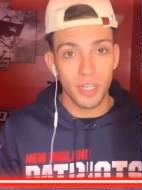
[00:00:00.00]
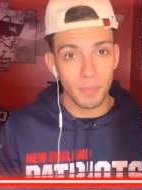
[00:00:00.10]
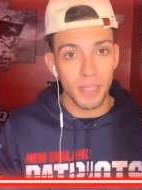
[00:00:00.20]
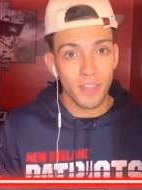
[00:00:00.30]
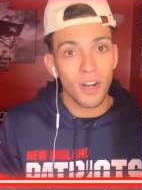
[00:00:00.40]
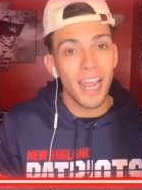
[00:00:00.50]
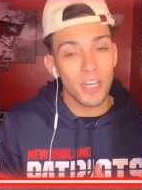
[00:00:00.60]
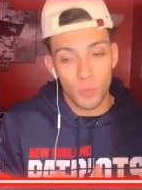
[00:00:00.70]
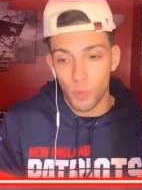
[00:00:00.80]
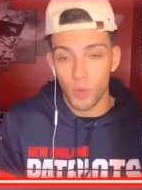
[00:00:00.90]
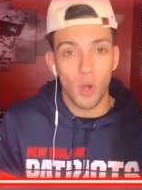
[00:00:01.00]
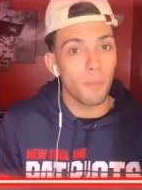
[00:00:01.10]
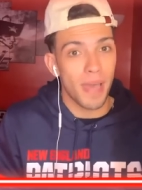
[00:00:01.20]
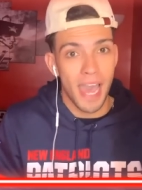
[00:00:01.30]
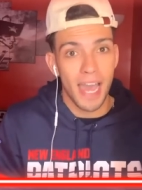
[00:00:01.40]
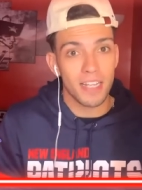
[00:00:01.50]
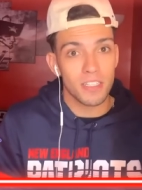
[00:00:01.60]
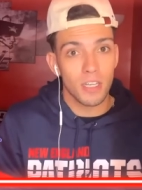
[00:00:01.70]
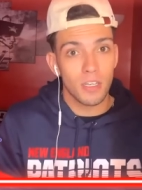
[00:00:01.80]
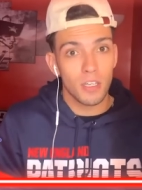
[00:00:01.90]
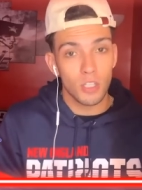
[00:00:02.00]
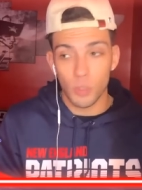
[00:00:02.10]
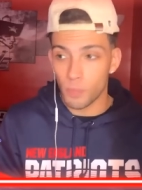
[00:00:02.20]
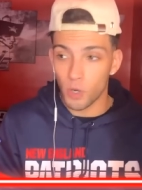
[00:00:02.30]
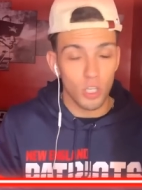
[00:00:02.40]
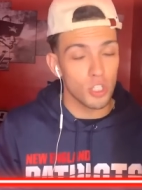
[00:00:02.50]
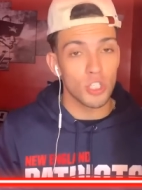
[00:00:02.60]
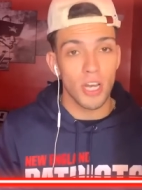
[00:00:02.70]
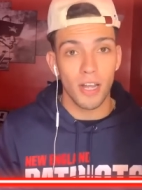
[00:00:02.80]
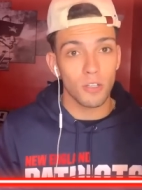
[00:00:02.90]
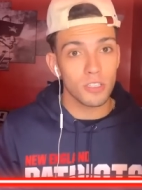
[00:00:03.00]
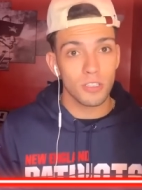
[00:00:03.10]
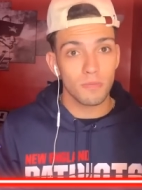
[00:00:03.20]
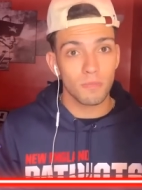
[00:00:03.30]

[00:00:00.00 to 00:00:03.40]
to be there, and you put on pads, you put on shells,